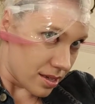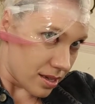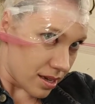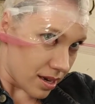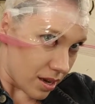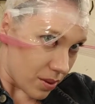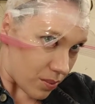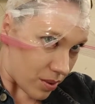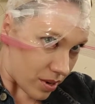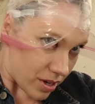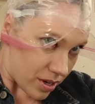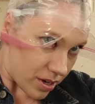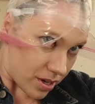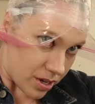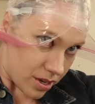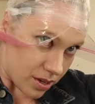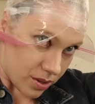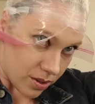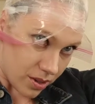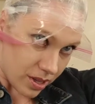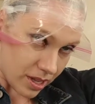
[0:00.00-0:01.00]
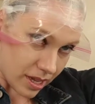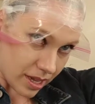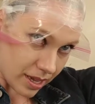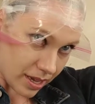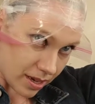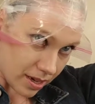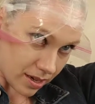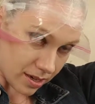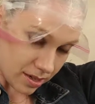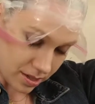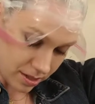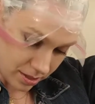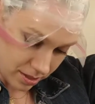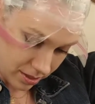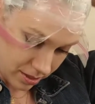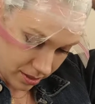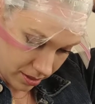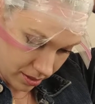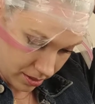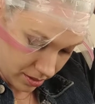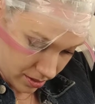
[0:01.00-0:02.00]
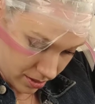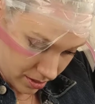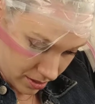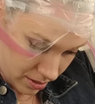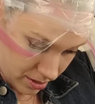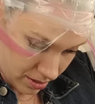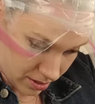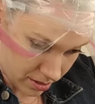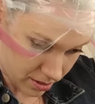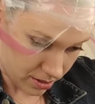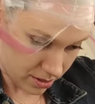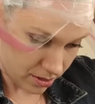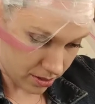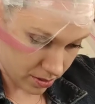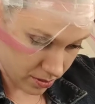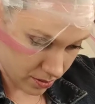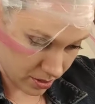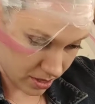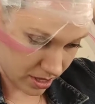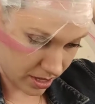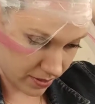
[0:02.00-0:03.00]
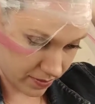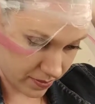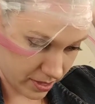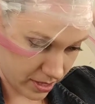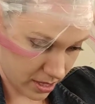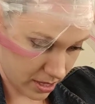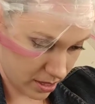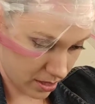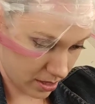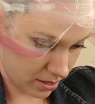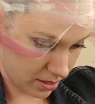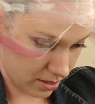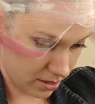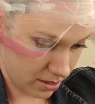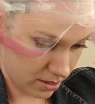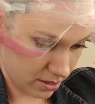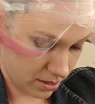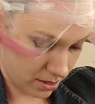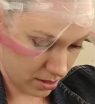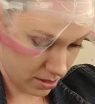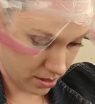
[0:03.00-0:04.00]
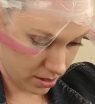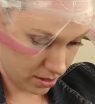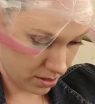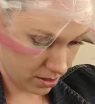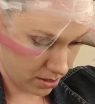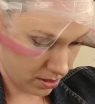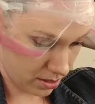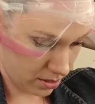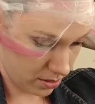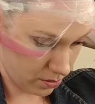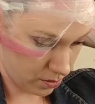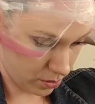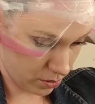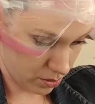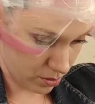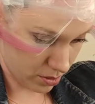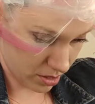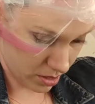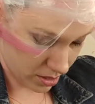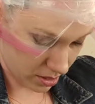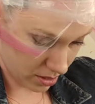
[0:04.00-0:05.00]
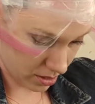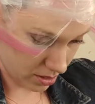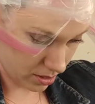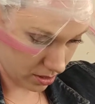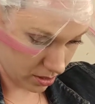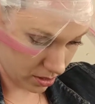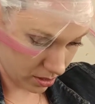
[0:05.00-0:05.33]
And I want to know that what I have done will work.